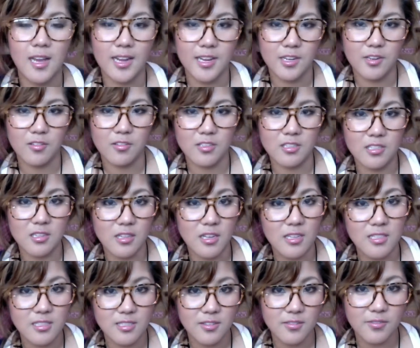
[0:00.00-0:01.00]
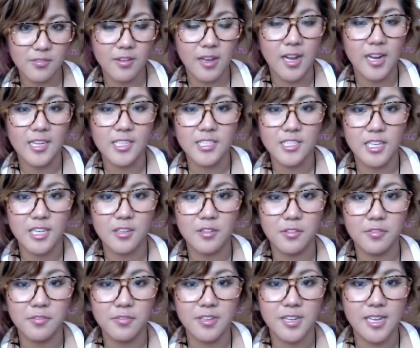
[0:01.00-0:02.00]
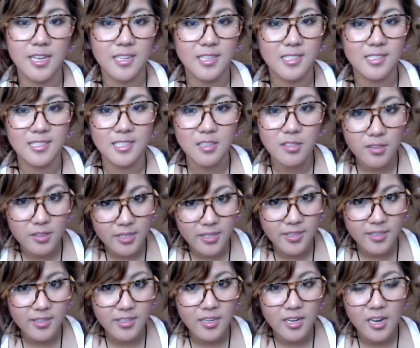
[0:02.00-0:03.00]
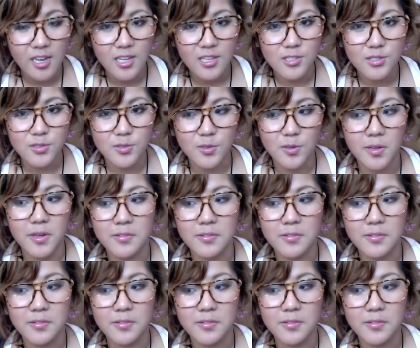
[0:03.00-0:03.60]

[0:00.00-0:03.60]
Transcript: I know there's lots of eyeshadow fanatics out there, so I